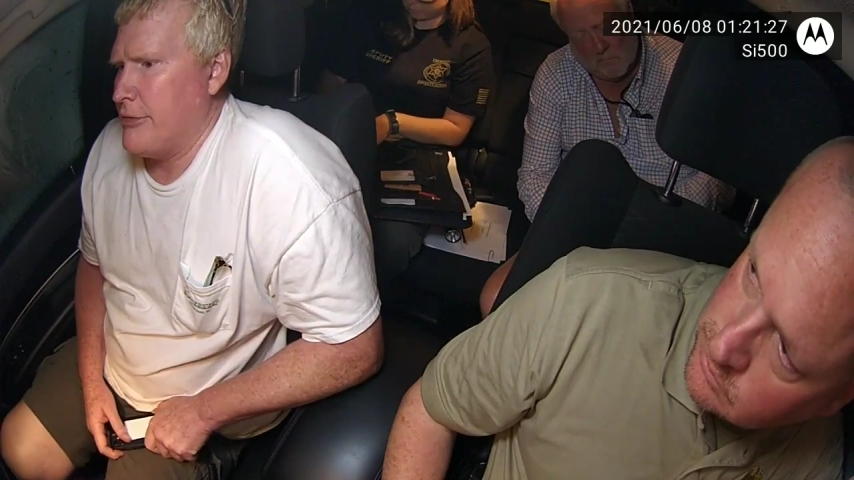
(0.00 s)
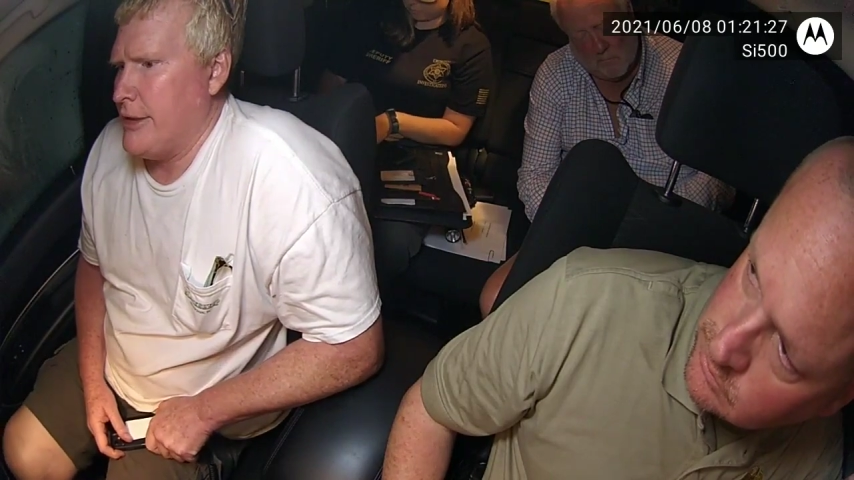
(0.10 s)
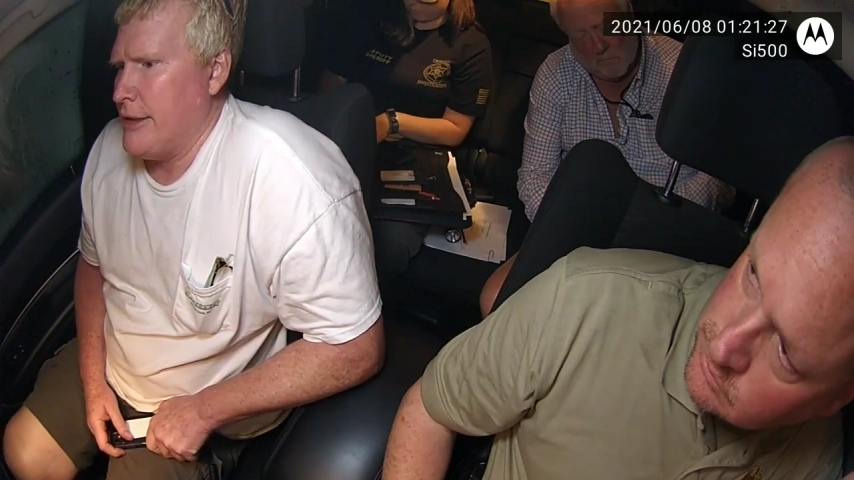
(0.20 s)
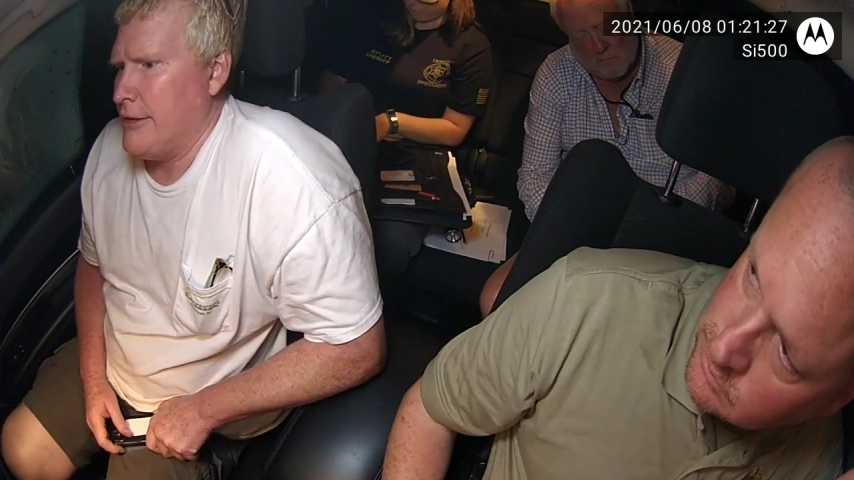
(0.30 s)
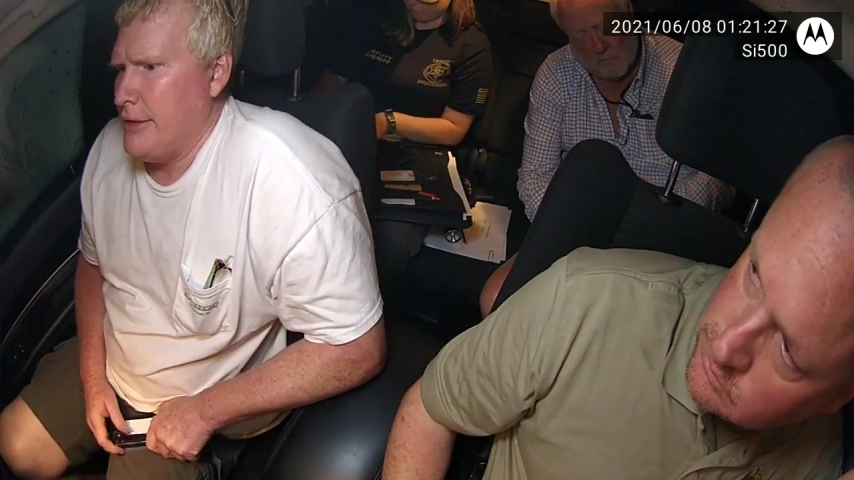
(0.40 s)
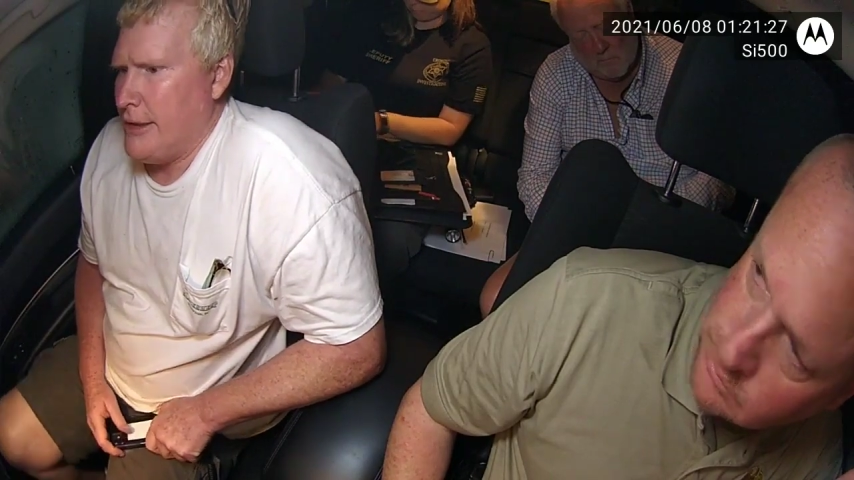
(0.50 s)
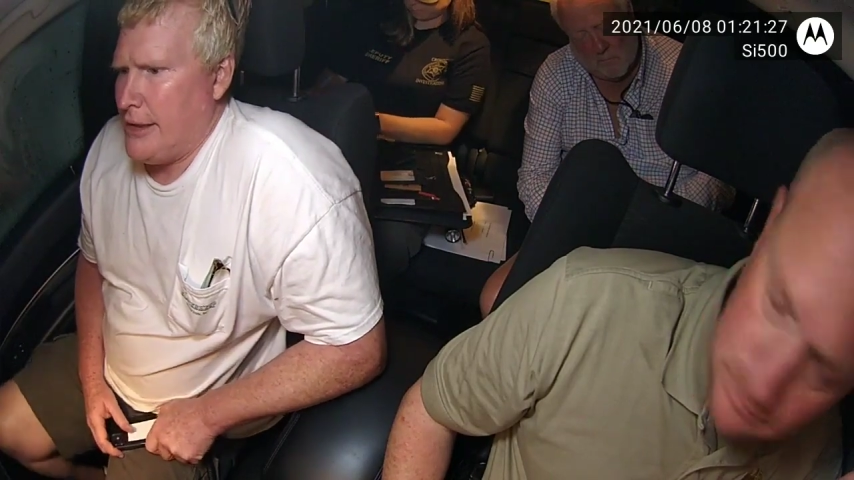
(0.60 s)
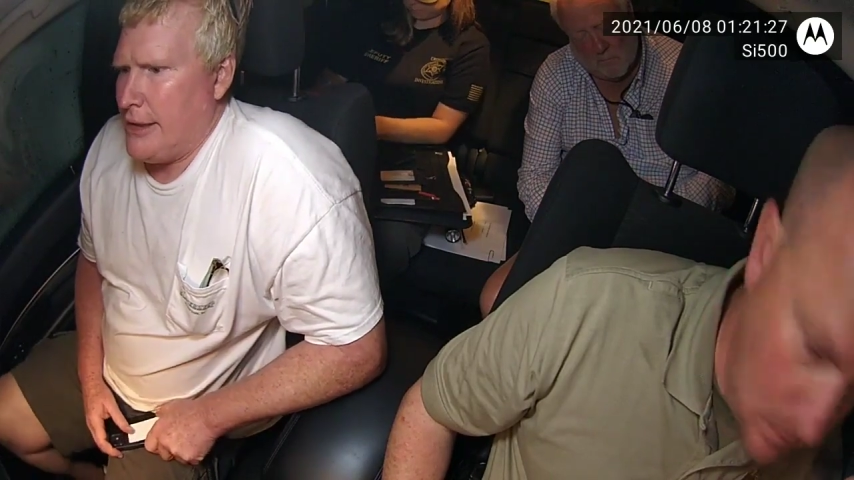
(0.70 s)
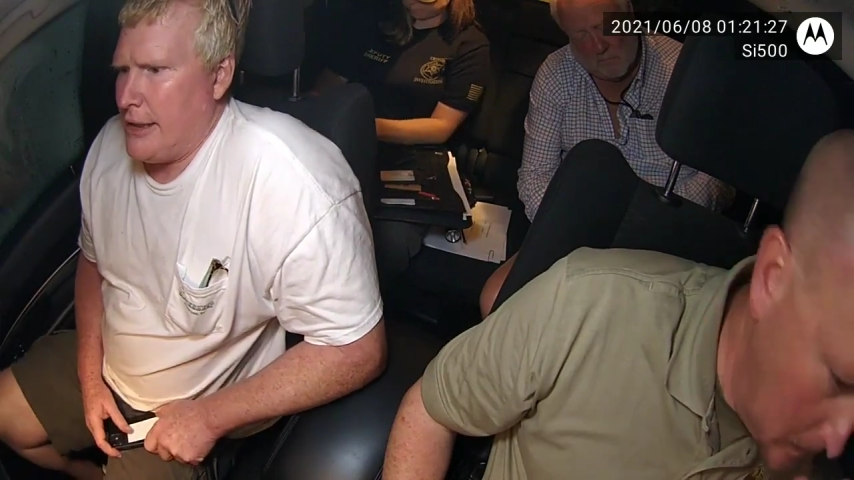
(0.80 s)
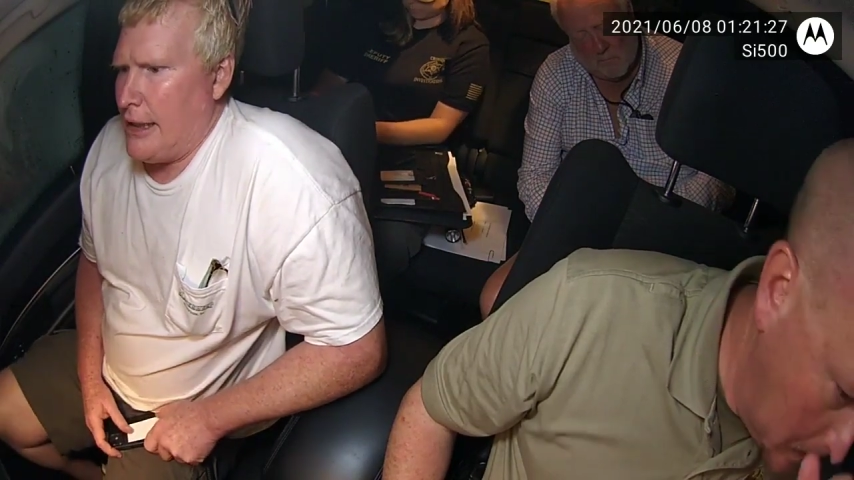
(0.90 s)
around.
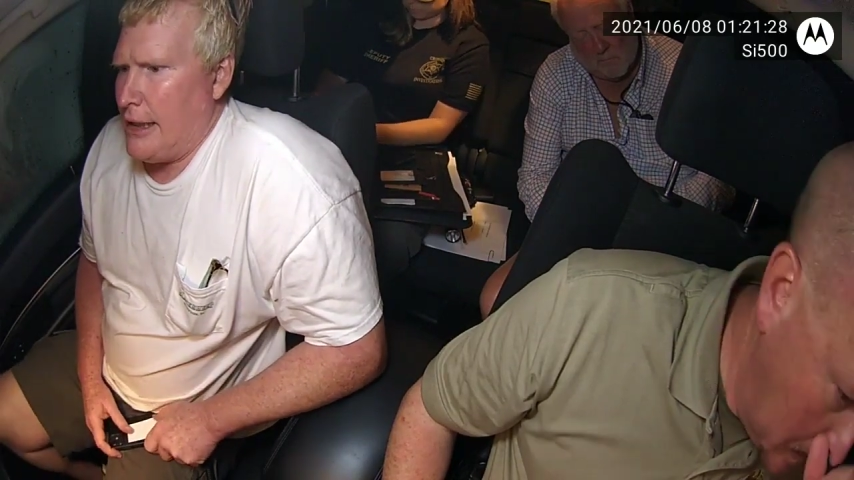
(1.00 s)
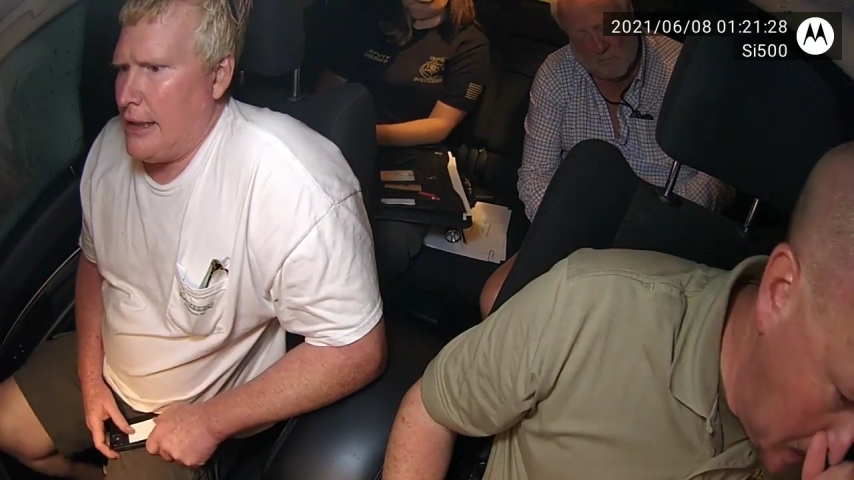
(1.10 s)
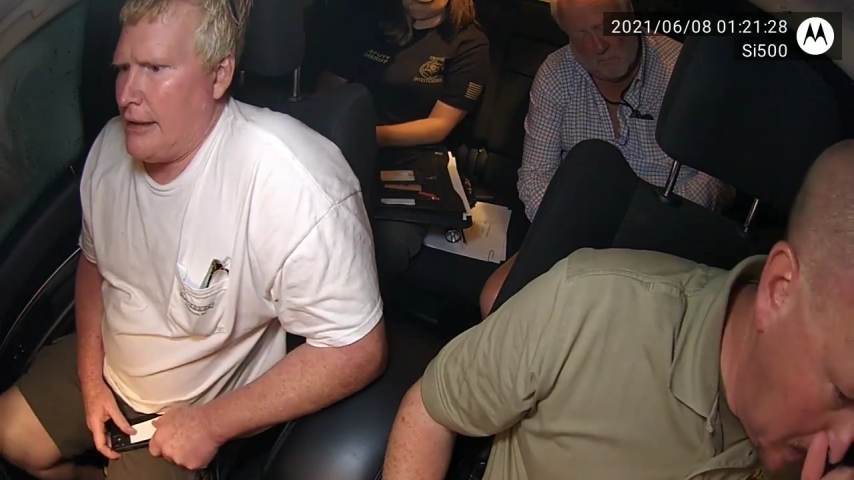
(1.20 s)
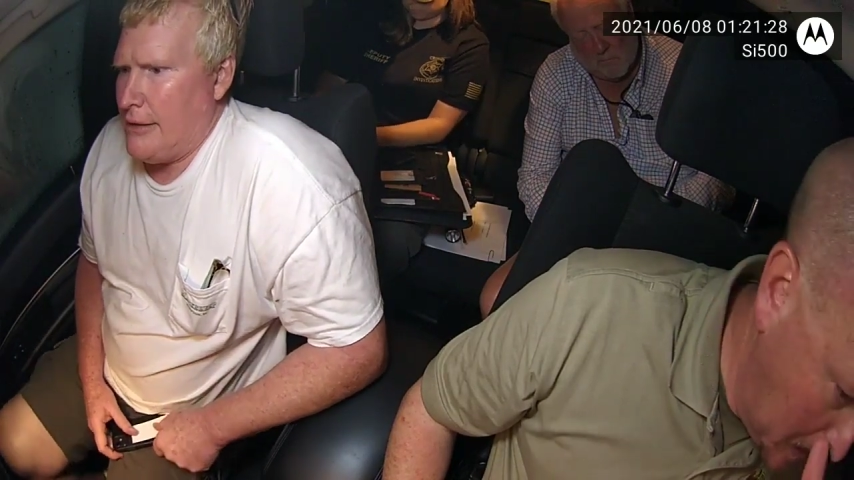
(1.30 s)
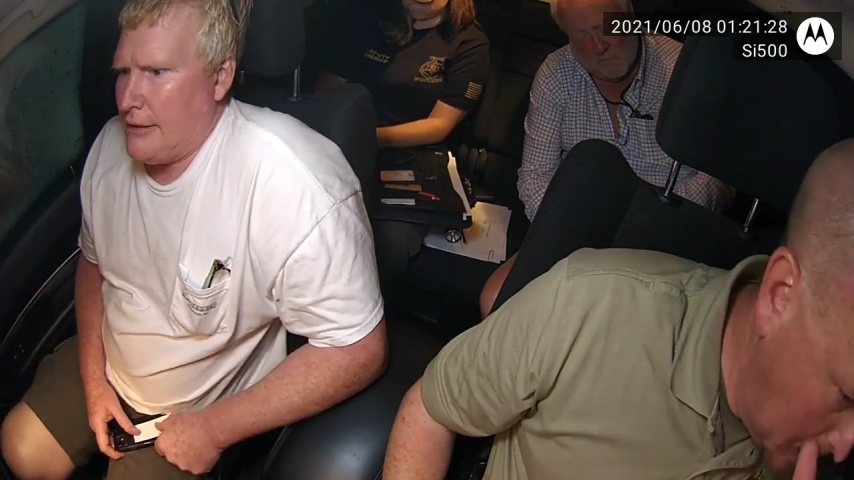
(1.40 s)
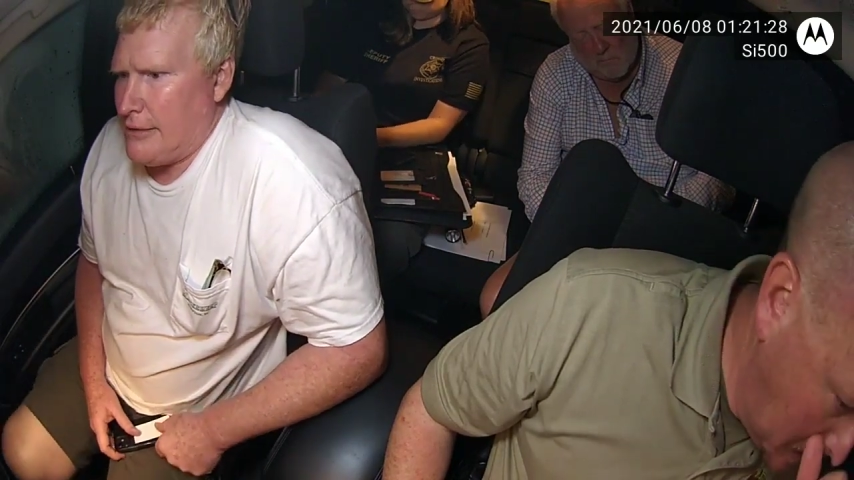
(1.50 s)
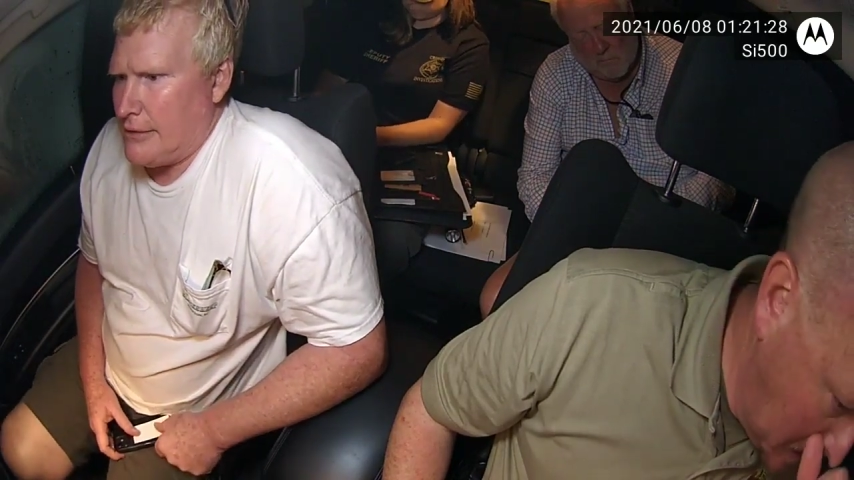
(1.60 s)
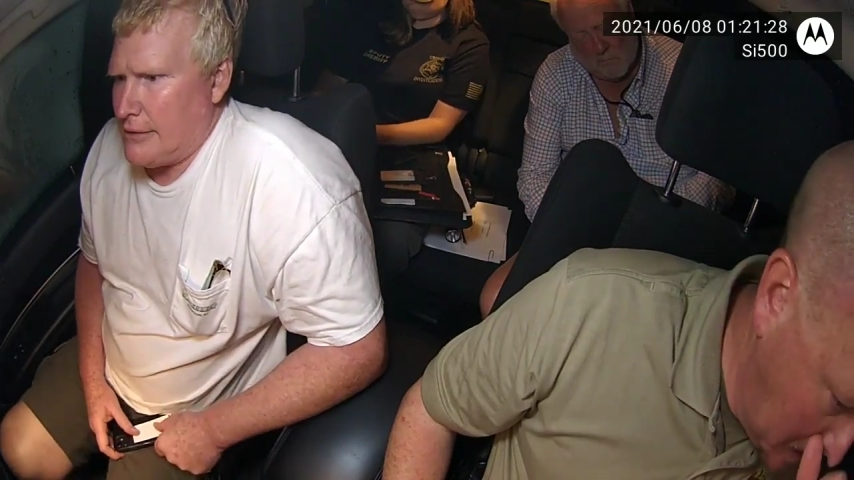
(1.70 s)
I